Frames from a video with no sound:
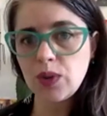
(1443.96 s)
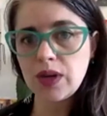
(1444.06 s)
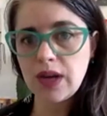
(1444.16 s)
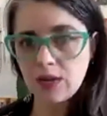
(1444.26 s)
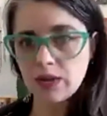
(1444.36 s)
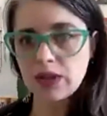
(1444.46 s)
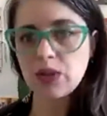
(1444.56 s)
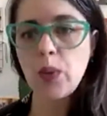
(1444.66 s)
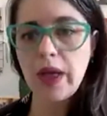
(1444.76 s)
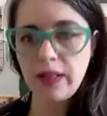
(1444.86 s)
to take into
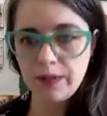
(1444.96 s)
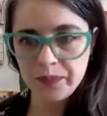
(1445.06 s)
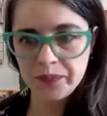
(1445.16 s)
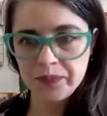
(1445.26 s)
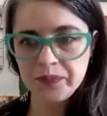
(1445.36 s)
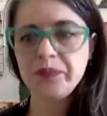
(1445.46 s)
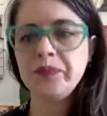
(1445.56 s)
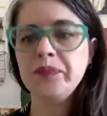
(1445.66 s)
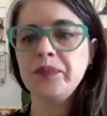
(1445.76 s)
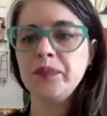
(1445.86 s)
account as well.
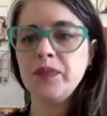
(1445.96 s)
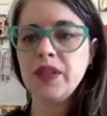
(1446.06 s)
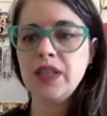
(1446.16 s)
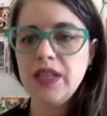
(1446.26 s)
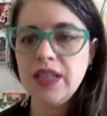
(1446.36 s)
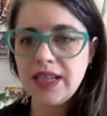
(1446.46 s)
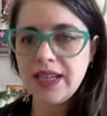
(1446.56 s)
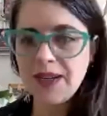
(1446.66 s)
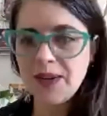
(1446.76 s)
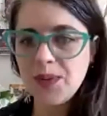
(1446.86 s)

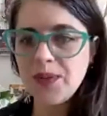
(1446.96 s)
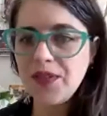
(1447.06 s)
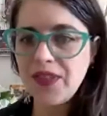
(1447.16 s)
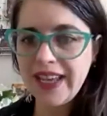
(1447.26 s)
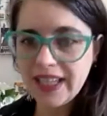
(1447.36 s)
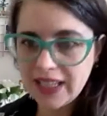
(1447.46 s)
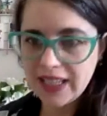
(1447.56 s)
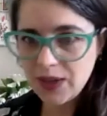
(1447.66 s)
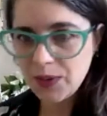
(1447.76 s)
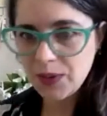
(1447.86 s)
Well, thank
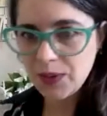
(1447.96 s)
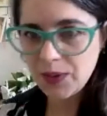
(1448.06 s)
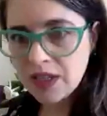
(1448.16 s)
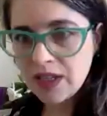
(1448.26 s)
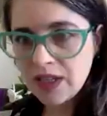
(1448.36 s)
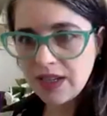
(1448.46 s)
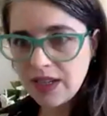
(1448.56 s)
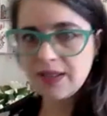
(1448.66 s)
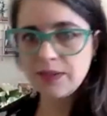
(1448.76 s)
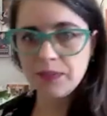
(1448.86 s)
you.
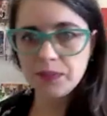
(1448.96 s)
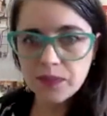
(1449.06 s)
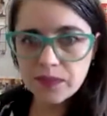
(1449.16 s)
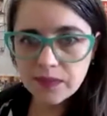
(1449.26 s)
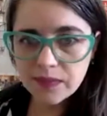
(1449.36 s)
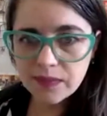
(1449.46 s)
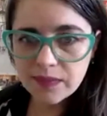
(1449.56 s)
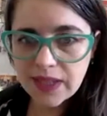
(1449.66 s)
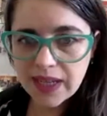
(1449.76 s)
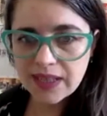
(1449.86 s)
And
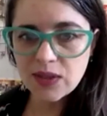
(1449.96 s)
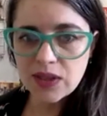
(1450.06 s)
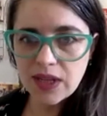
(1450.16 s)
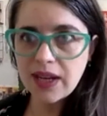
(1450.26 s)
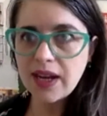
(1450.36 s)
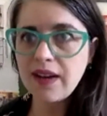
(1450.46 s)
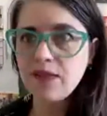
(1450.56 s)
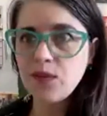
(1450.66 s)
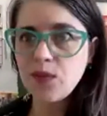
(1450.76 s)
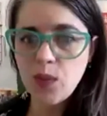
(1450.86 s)
I have
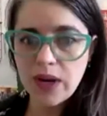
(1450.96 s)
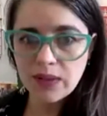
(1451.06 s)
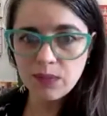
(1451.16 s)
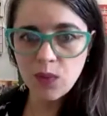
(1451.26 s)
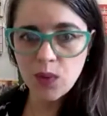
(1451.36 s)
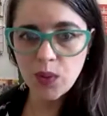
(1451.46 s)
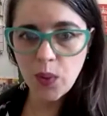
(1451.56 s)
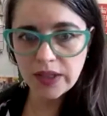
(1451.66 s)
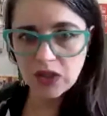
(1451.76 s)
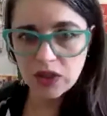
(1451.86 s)
one more
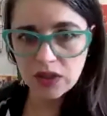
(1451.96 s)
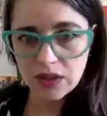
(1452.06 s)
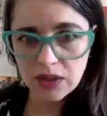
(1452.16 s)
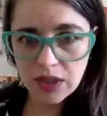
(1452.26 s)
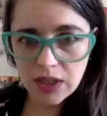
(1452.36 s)
question.